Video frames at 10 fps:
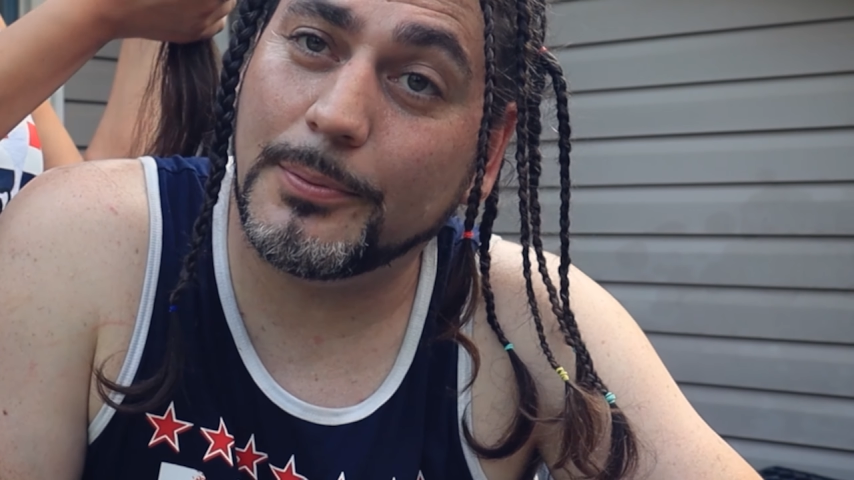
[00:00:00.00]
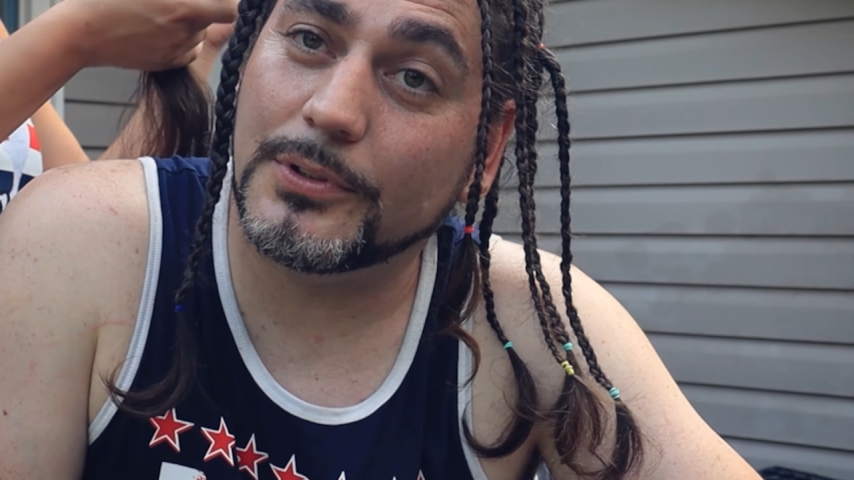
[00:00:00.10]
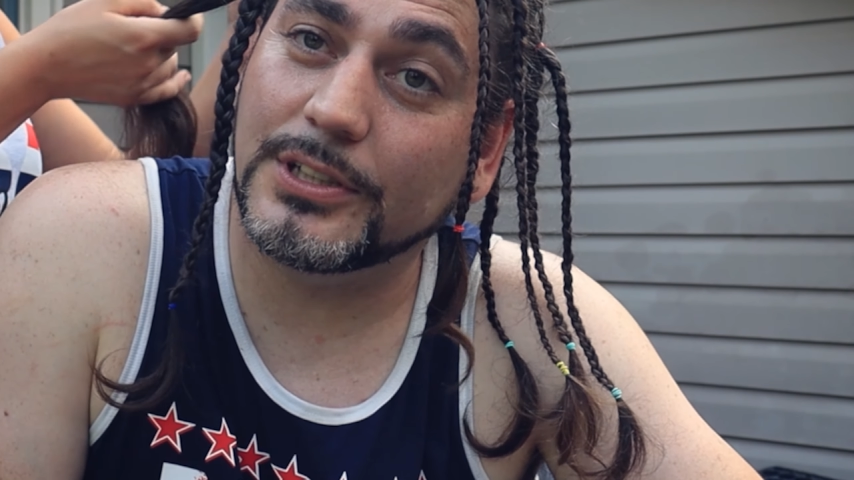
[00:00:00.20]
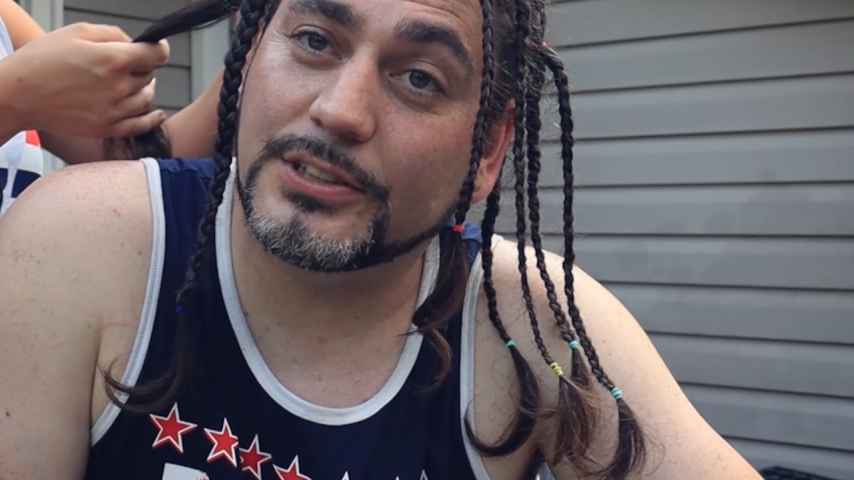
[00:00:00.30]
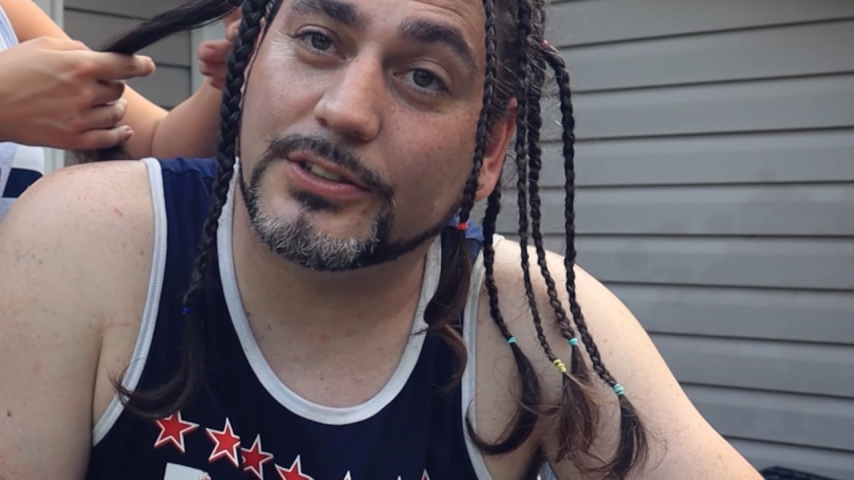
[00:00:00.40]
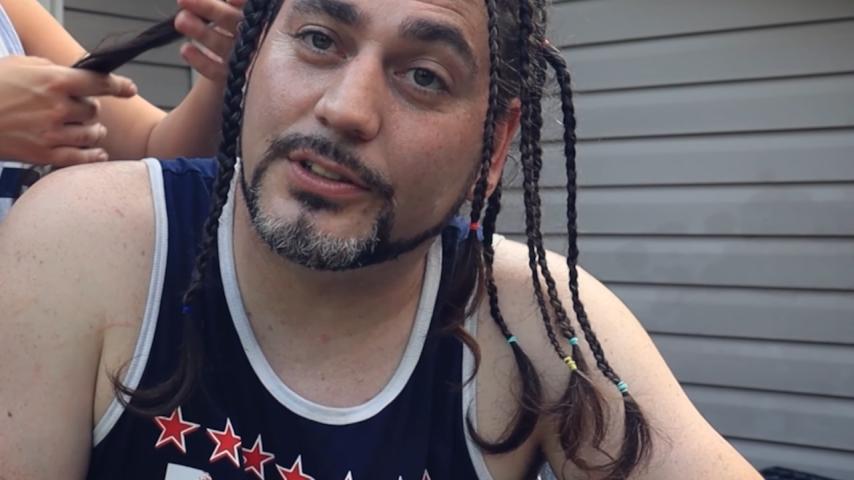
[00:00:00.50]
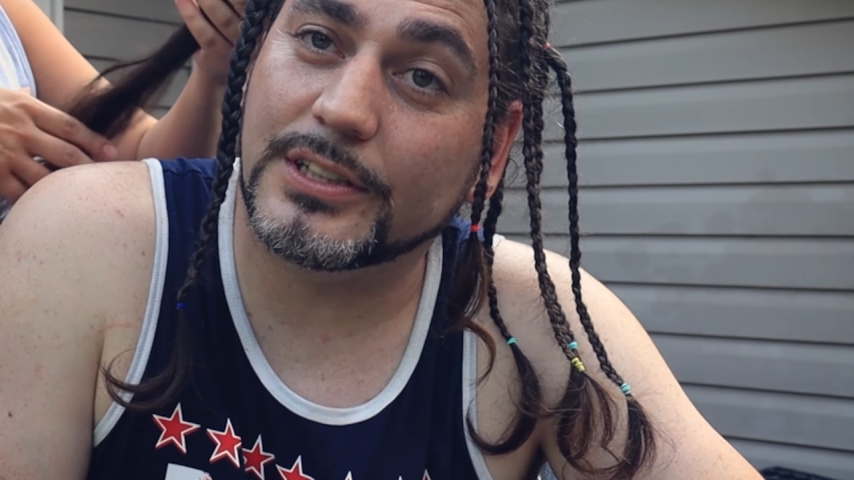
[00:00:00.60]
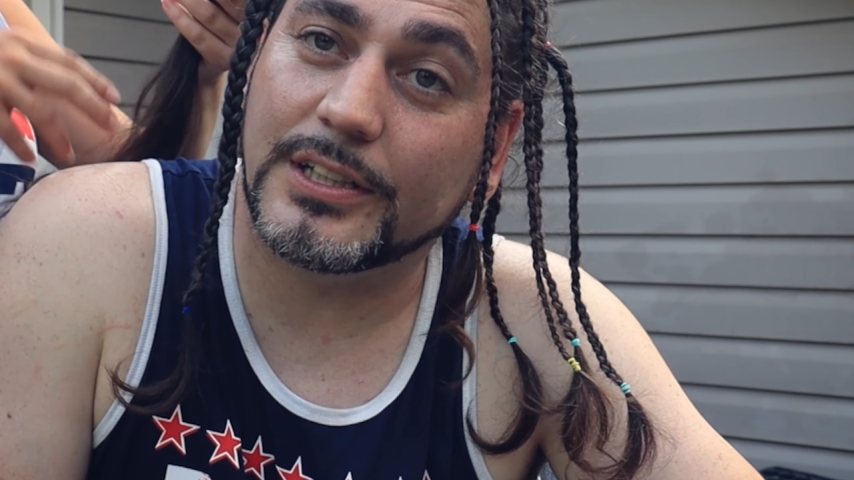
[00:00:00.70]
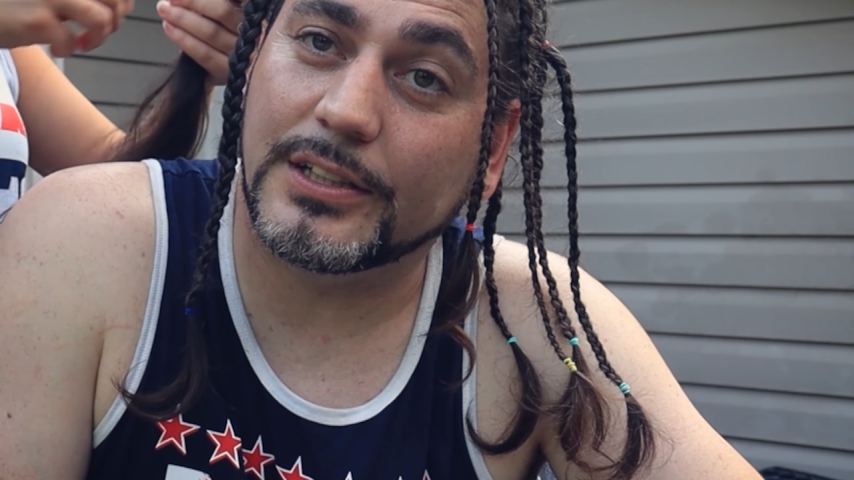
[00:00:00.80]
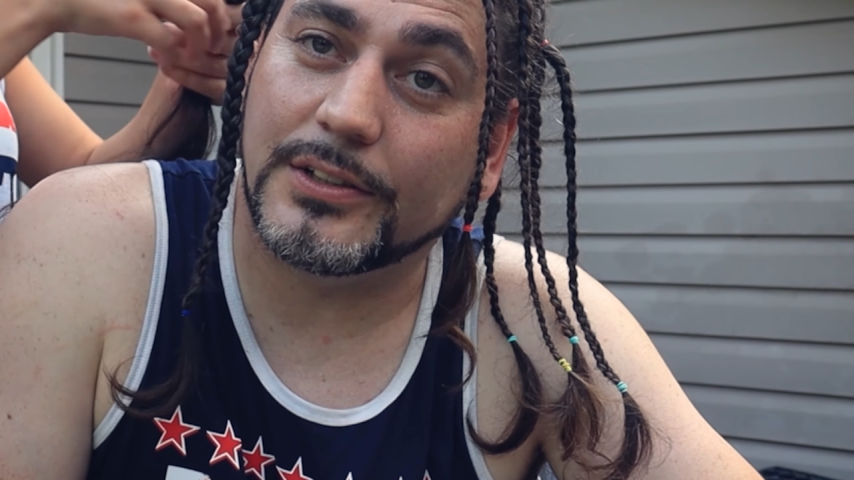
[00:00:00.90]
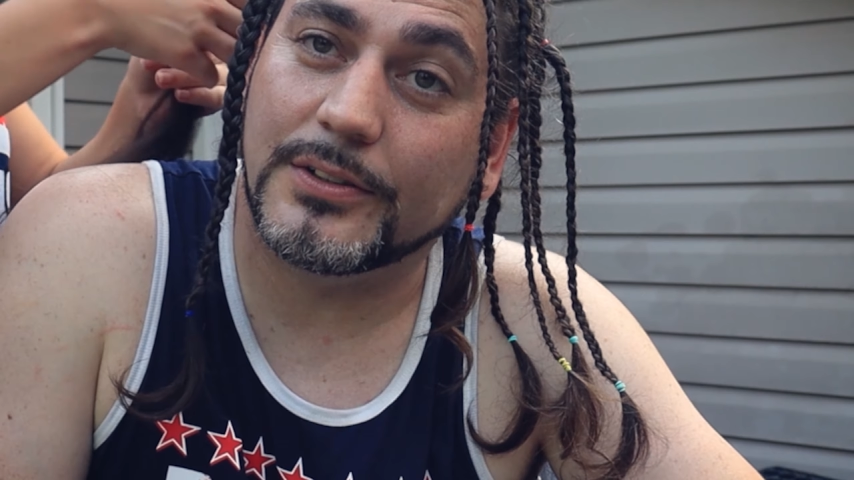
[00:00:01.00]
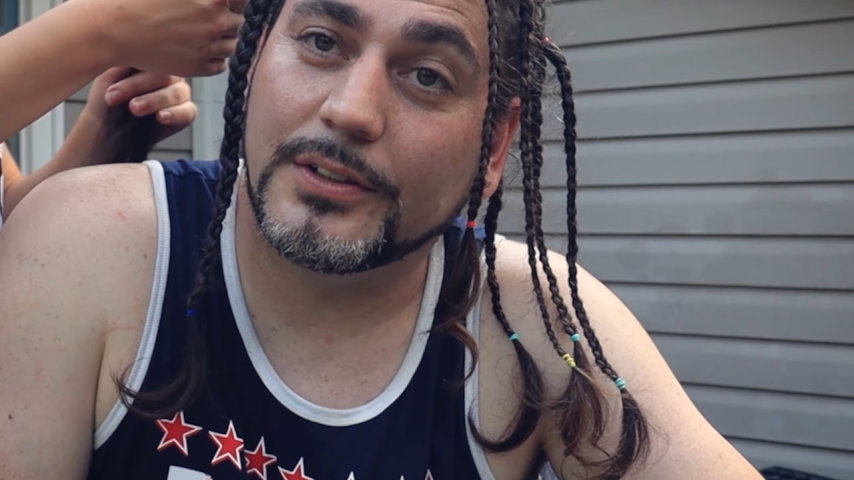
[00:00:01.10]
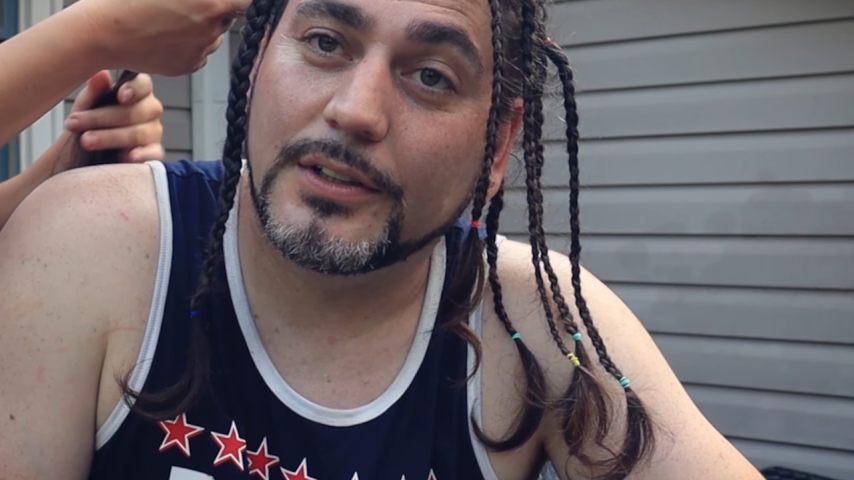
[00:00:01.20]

or are you just gonna continue?